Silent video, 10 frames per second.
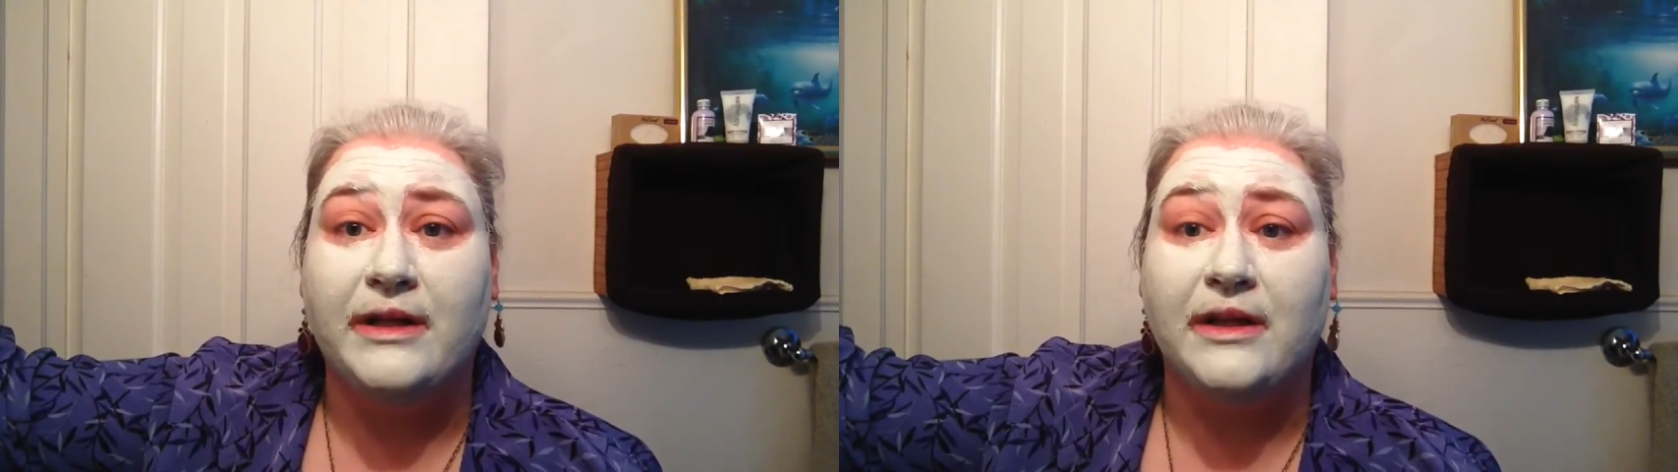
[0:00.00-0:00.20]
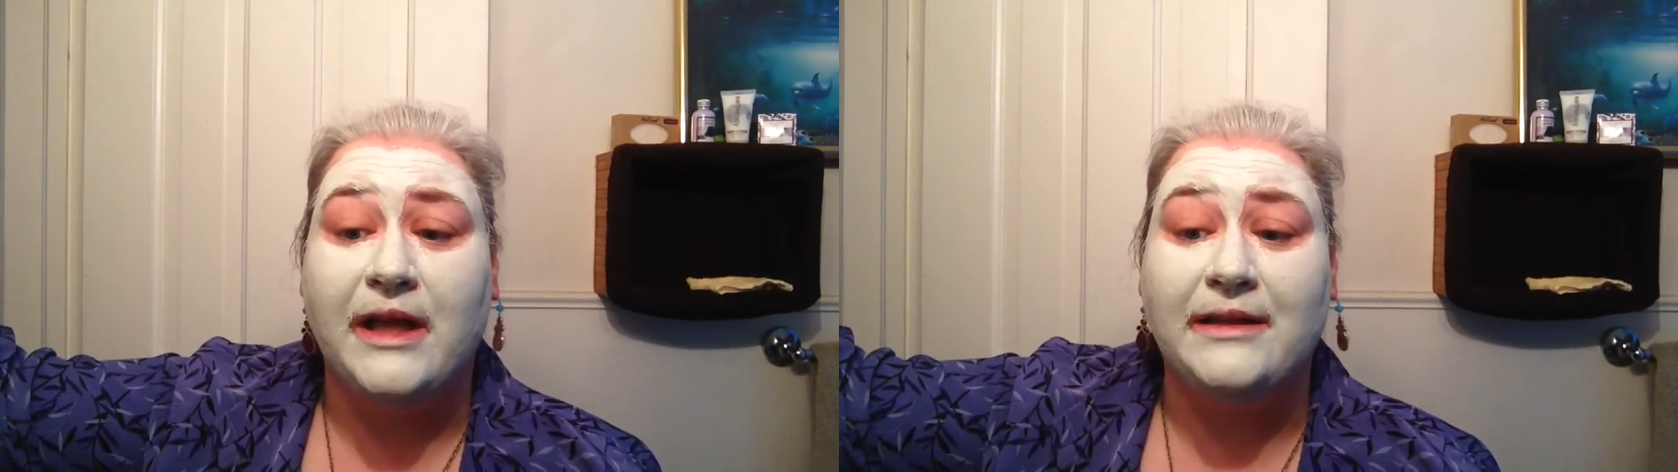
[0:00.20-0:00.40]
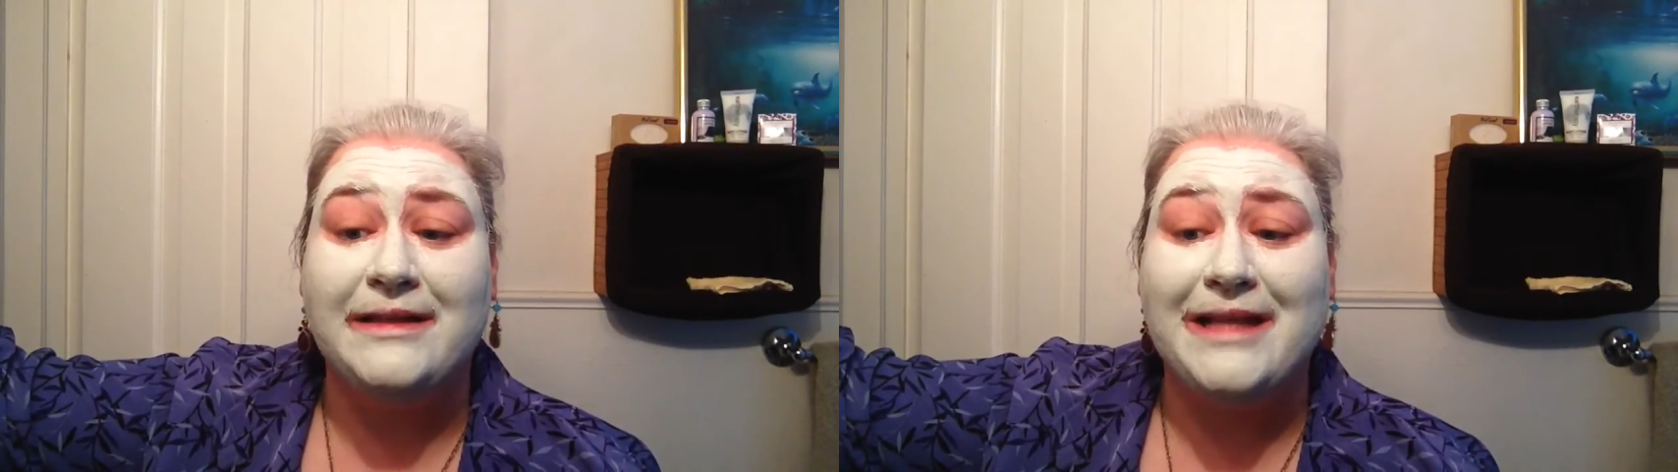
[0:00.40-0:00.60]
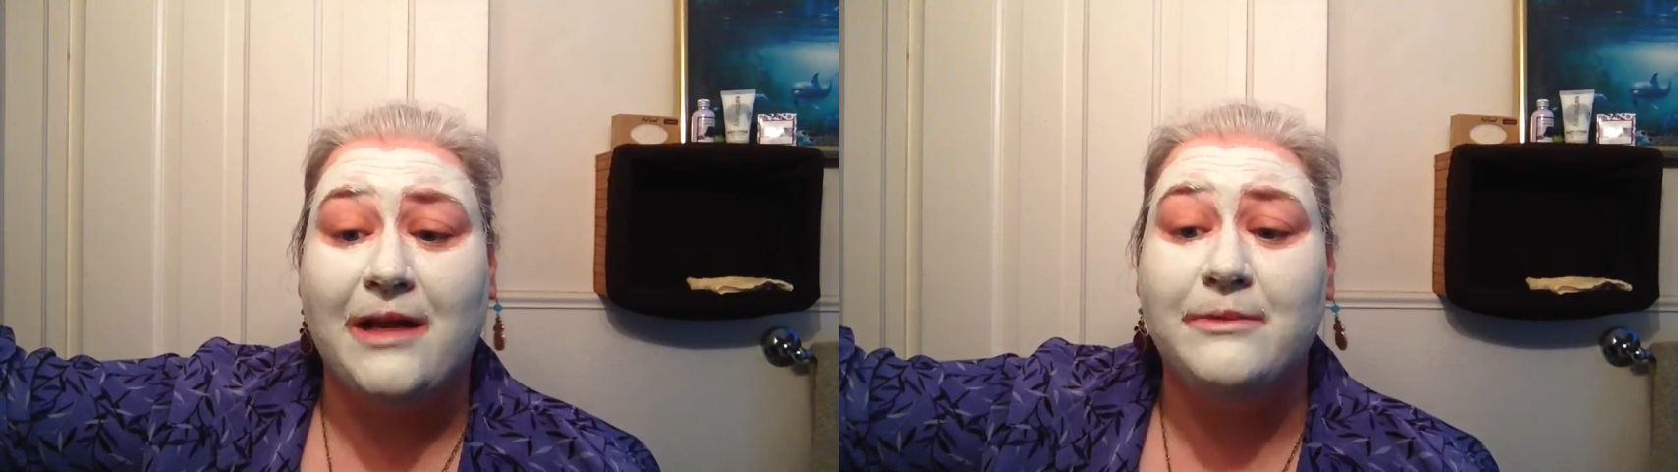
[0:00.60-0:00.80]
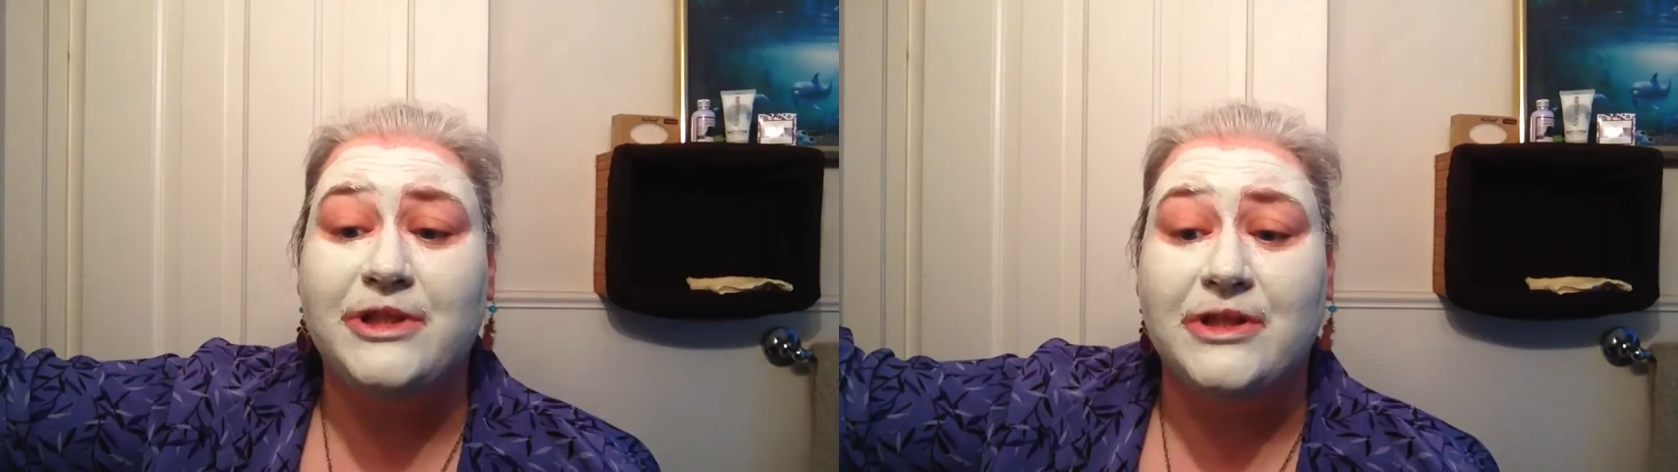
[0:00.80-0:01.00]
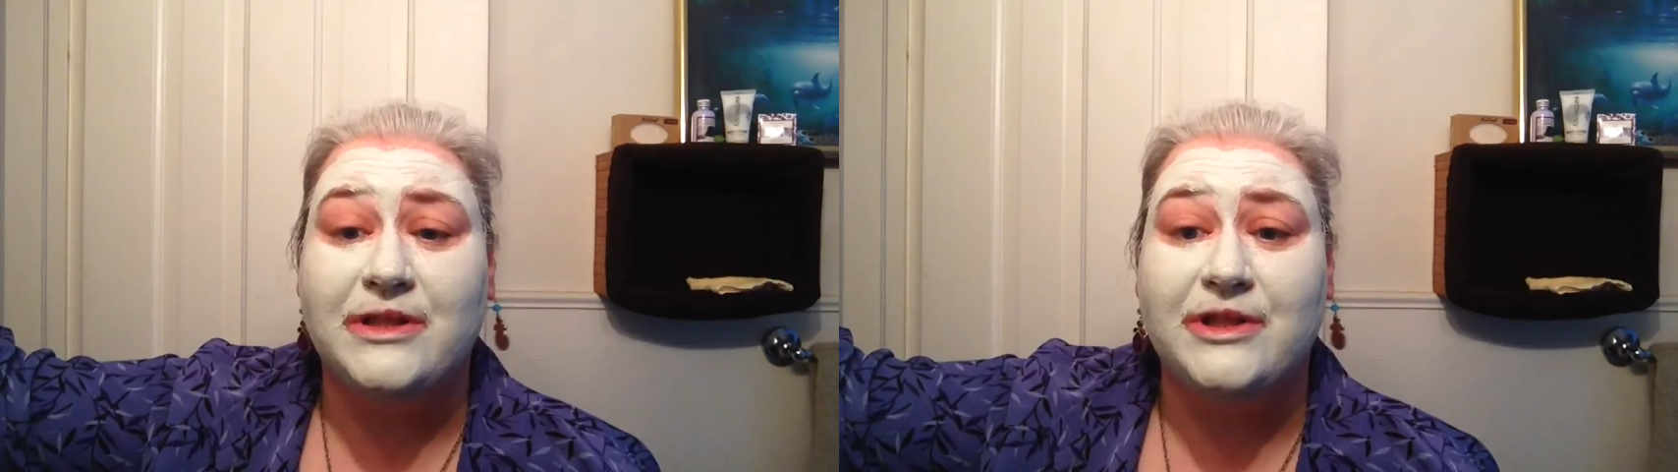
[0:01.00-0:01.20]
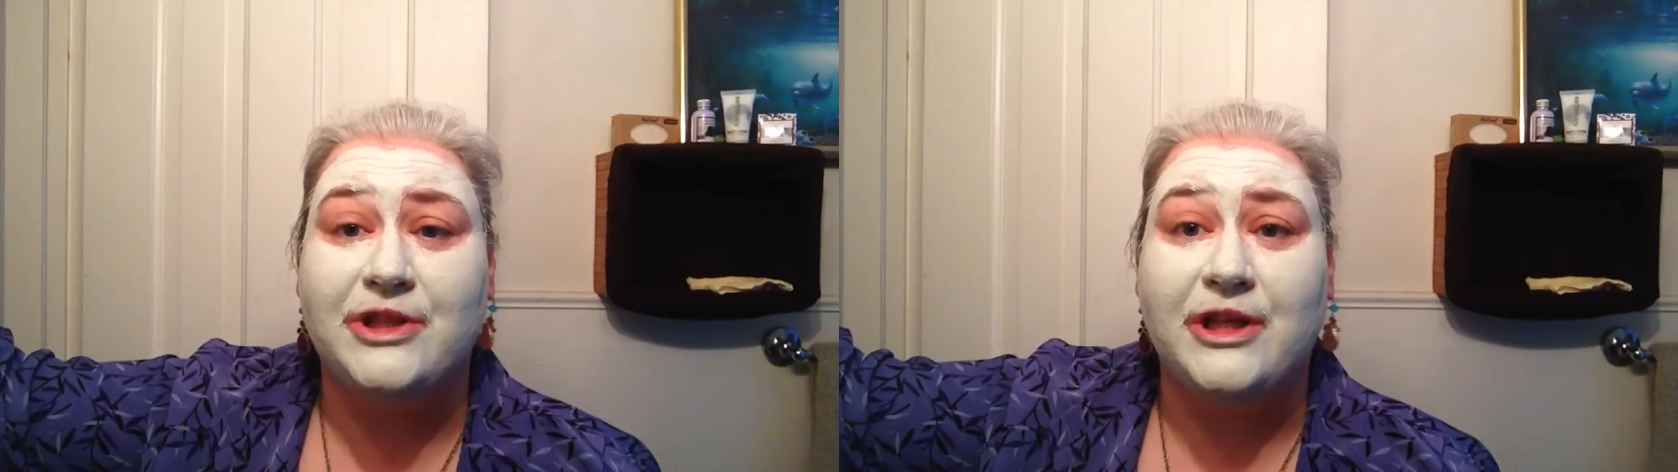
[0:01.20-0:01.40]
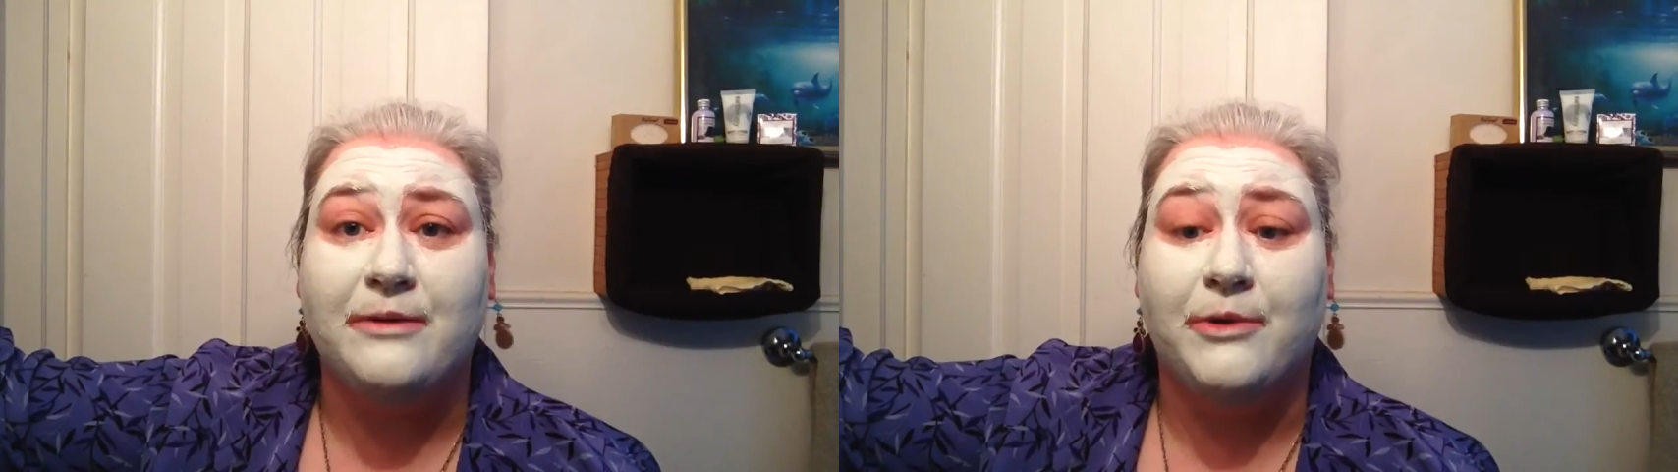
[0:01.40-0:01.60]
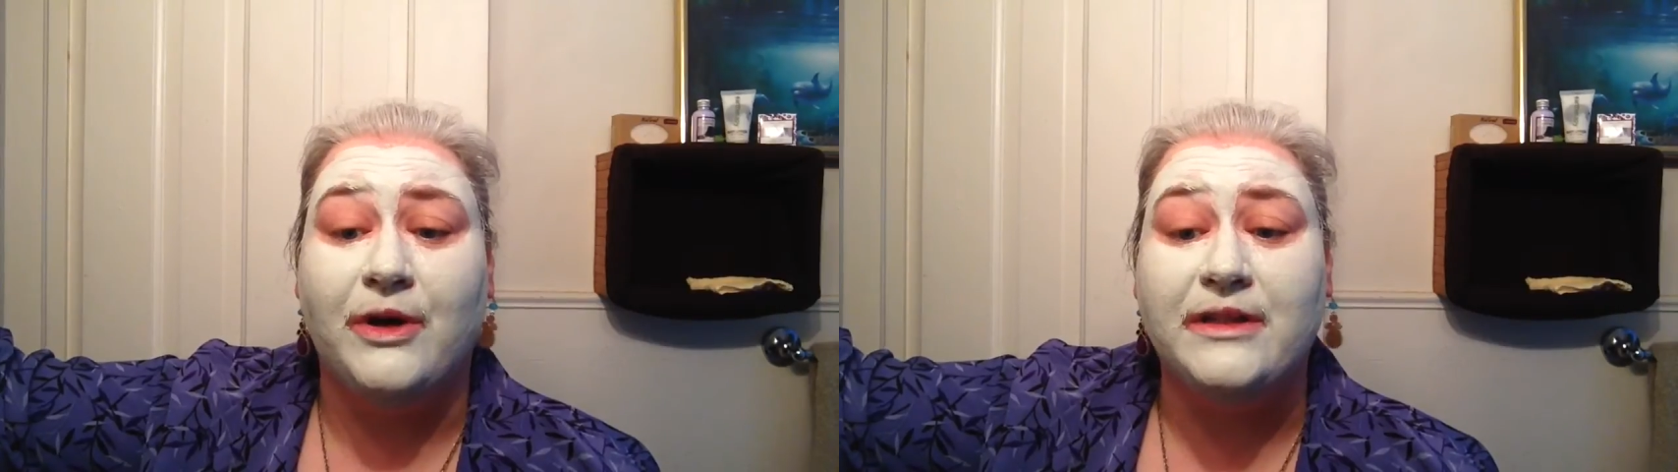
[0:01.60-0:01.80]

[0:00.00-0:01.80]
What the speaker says: and the damages that GMO.